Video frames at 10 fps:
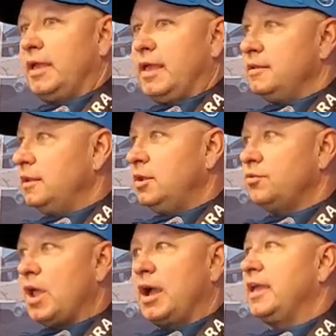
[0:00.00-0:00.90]
And you
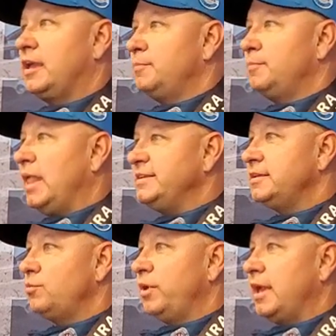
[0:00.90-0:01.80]
know, not get
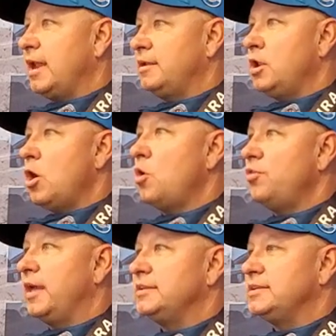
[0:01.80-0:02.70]
complacent. We got to know
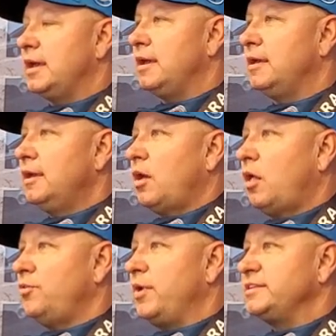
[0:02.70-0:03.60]
that
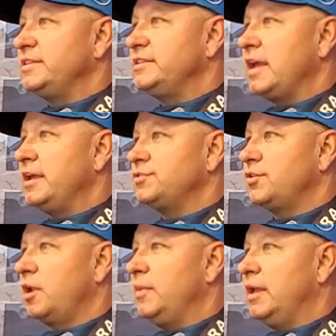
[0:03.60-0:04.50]
all the rest of these guys
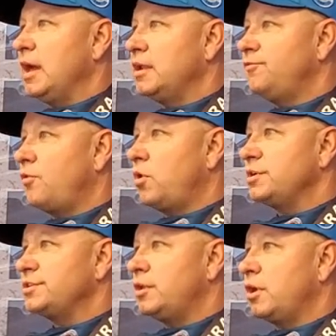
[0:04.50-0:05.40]
are going to be gunning for
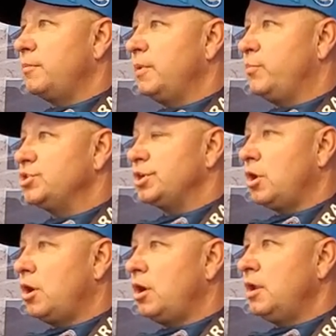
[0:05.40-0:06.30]
us, and they're going to be pushing
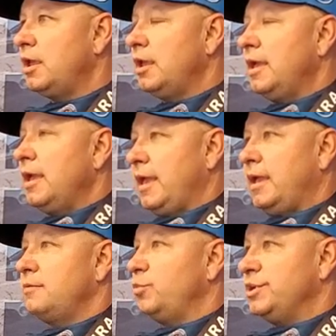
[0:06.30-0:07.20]
hard.
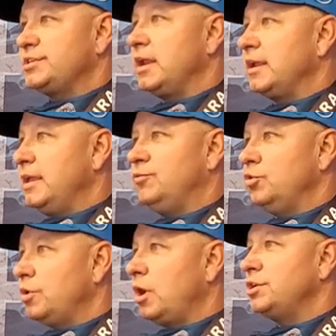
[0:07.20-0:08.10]
And we just got to keep
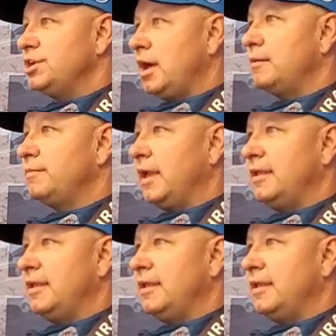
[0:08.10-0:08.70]
doing our job.